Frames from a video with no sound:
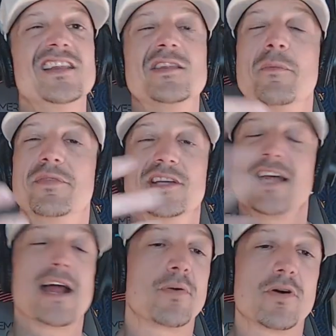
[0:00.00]
The
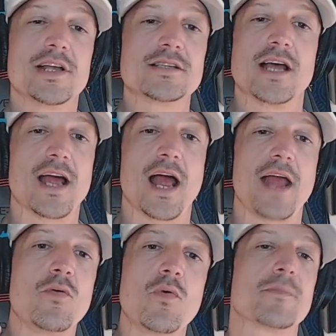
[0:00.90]
sad part is I
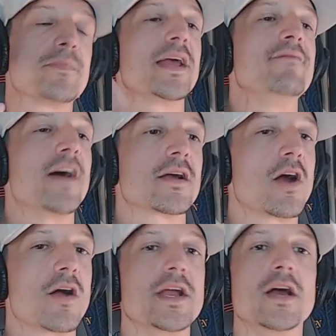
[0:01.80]
don't want to blame
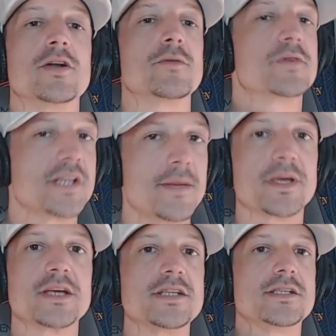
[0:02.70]
Valakari 100%
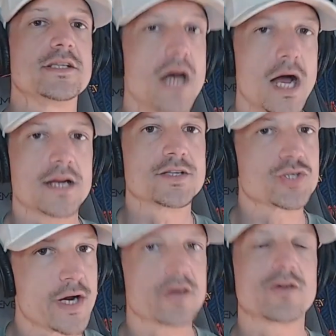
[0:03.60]
because he's not a
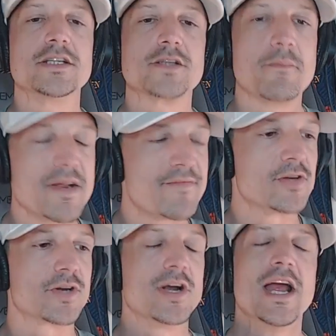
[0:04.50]
striker. He's a
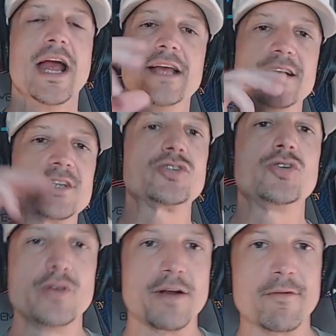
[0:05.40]
midfielder. And
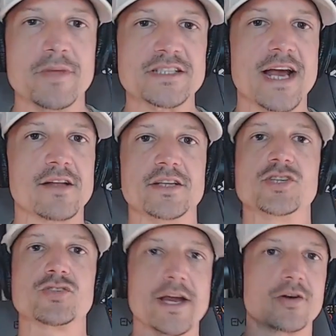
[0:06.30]
2 different mentalities.
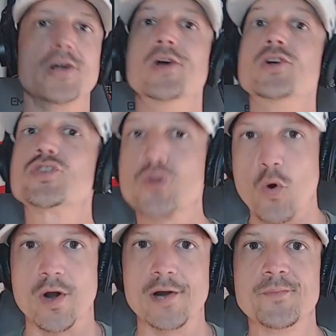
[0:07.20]
Striker,
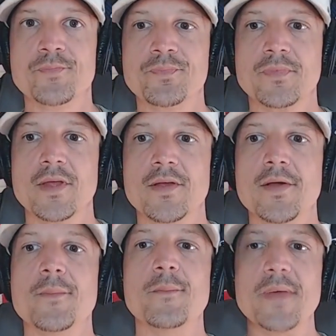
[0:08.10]
score.
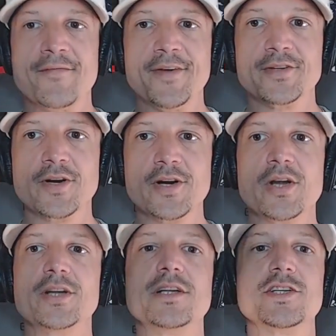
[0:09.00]
Midfielder,
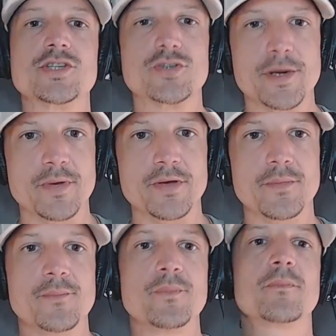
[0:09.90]
distribute.
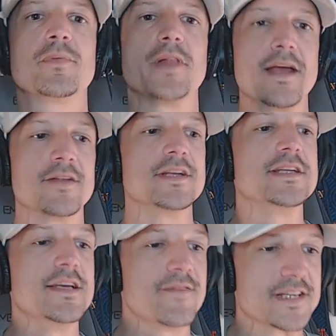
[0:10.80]
Play on the
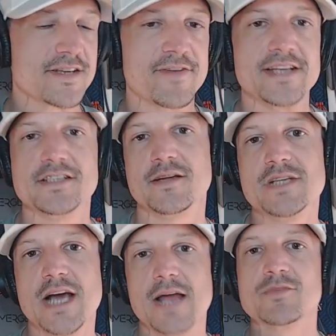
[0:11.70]
defensive end
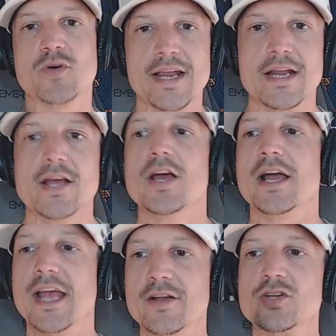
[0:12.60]
sometimes, right?
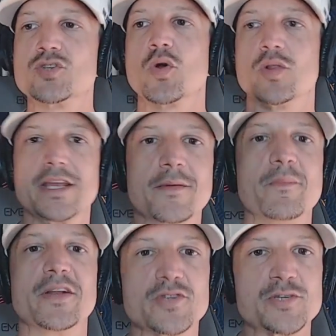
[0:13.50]
Again, controlling the
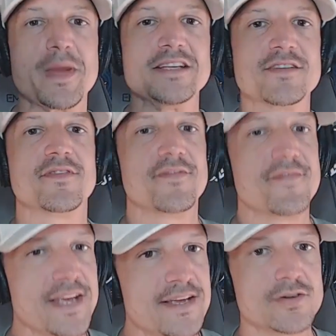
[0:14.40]
middle space of the
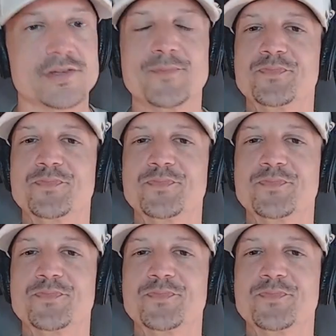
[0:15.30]
field.